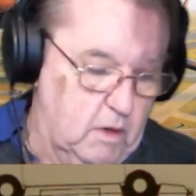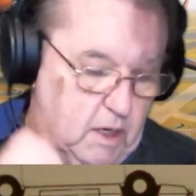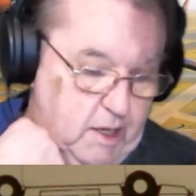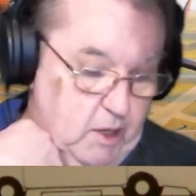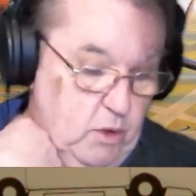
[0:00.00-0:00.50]

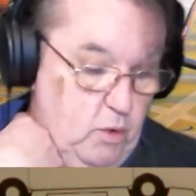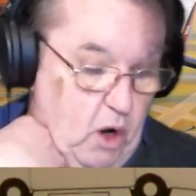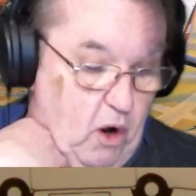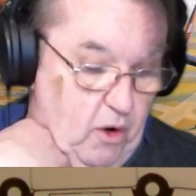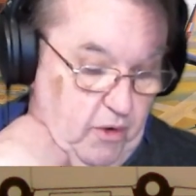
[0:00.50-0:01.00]
glue
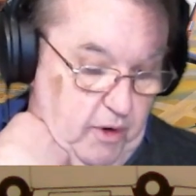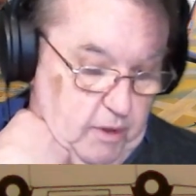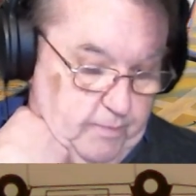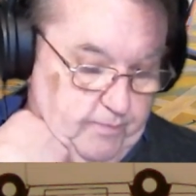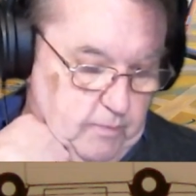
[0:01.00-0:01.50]
on.
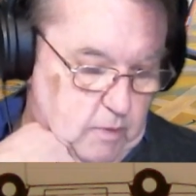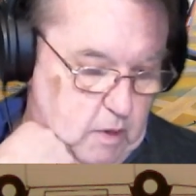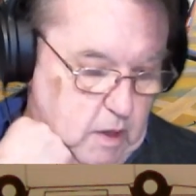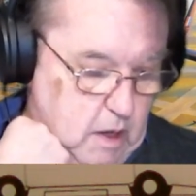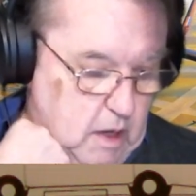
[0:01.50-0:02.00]

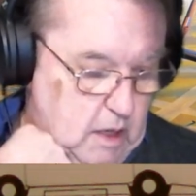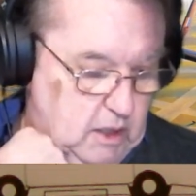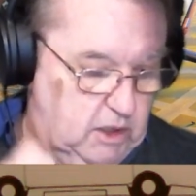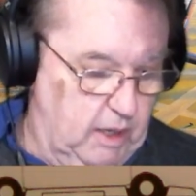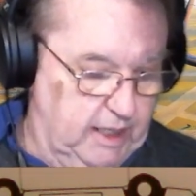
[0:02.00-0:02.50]

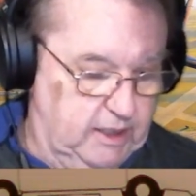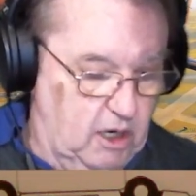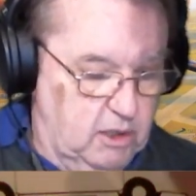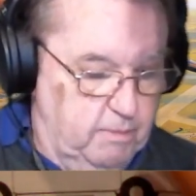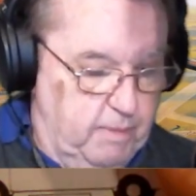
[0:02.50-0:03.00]
So I
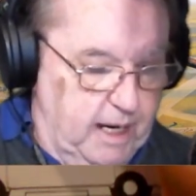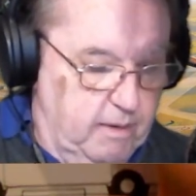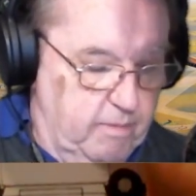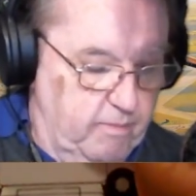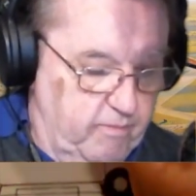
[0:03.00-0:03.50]
start
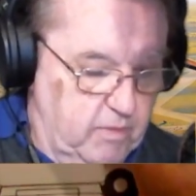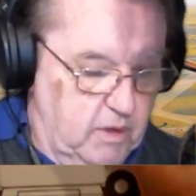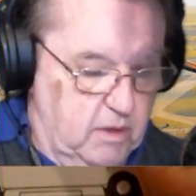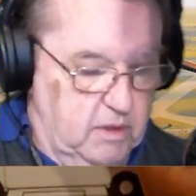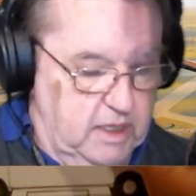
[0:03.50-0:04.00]
by
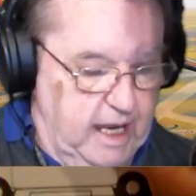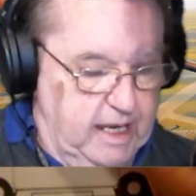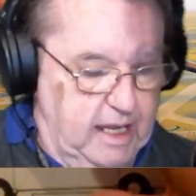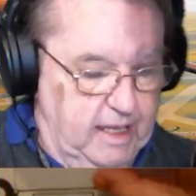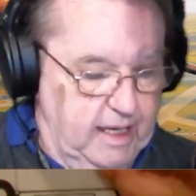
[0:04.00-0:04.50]

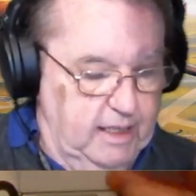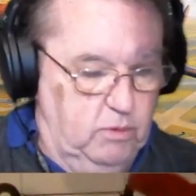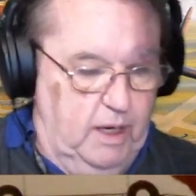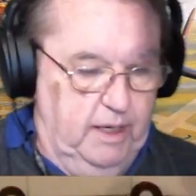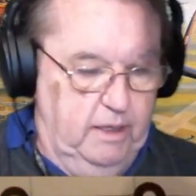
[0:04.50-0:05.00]
taking
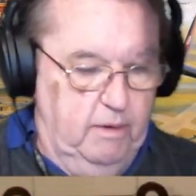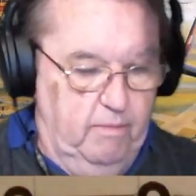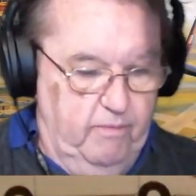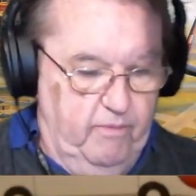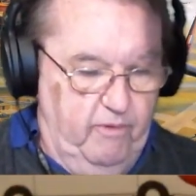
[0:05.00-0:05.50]
this one,
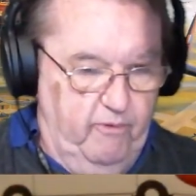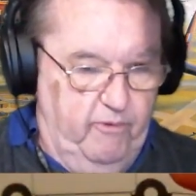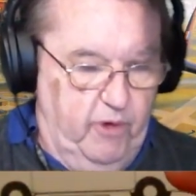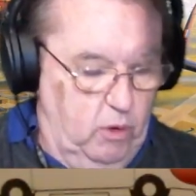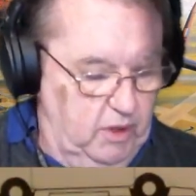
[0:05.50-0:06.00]

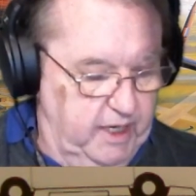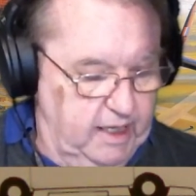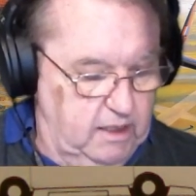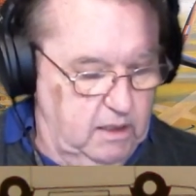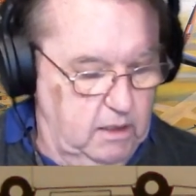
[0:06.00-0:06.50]
fold
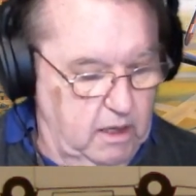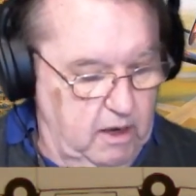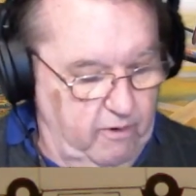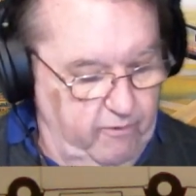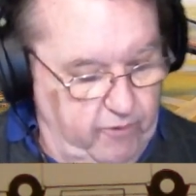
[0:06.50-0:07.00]
it,
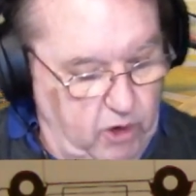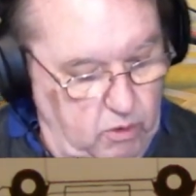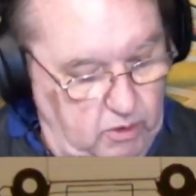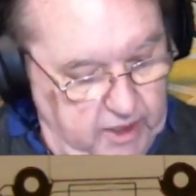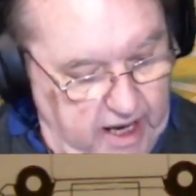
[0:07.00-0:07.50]

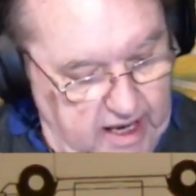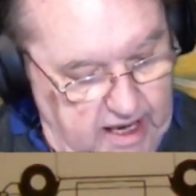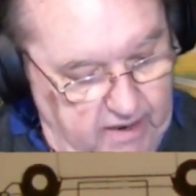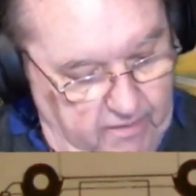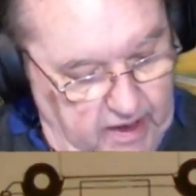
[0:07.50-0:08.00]
fold
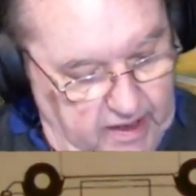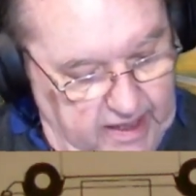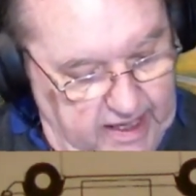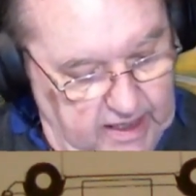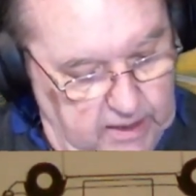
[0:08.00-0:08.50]

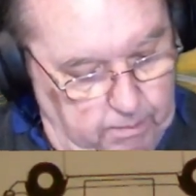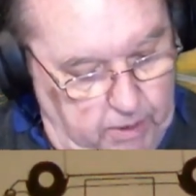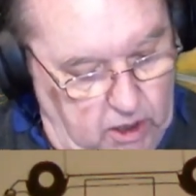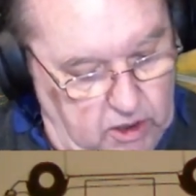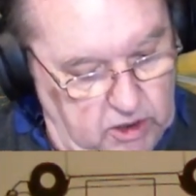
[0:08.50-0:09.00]
even this
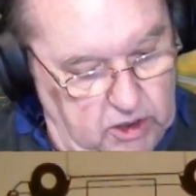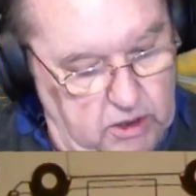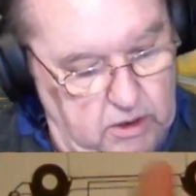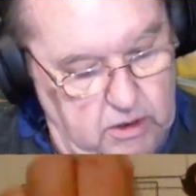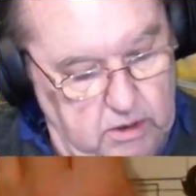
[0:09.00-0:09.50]
part.
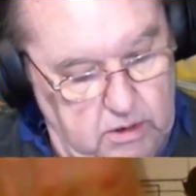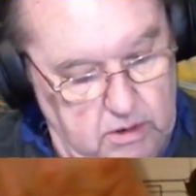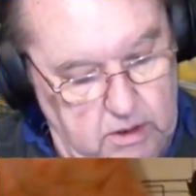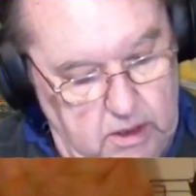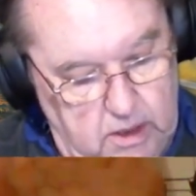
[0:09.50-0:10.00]

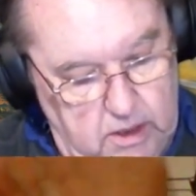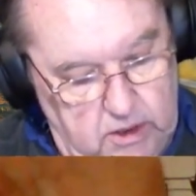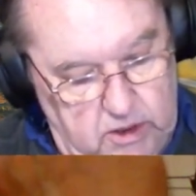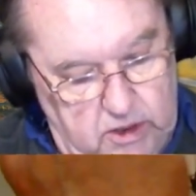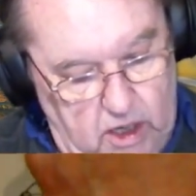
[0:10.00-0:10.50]

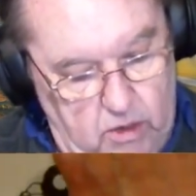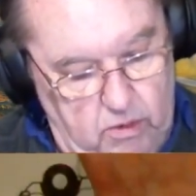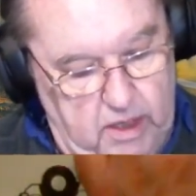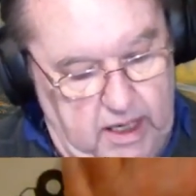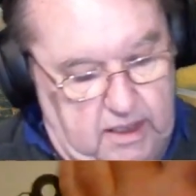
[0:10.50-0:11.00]

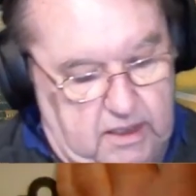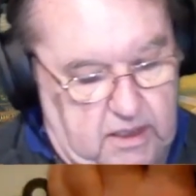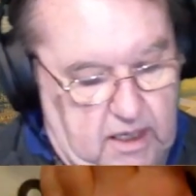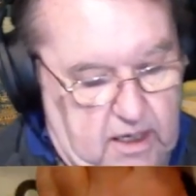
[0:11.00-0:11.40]
So it's,